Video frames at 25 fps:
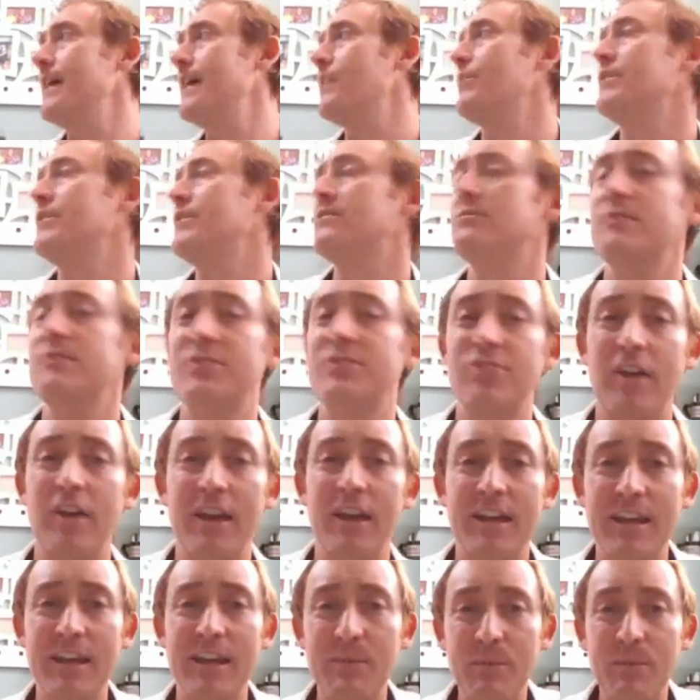we try
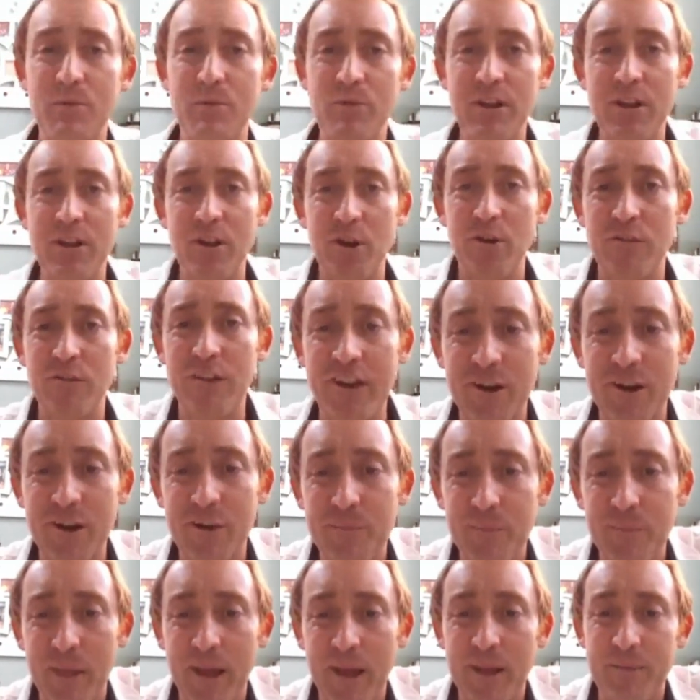to keep it real over here
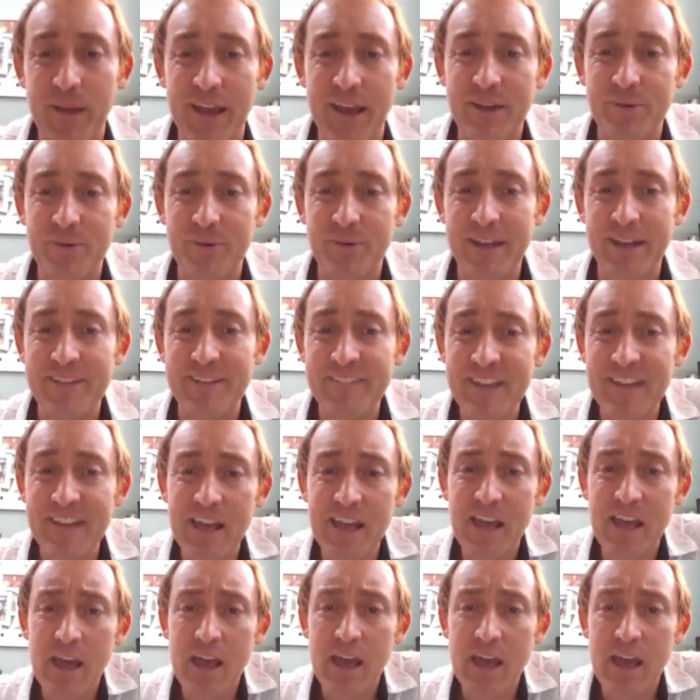at Panama Equity.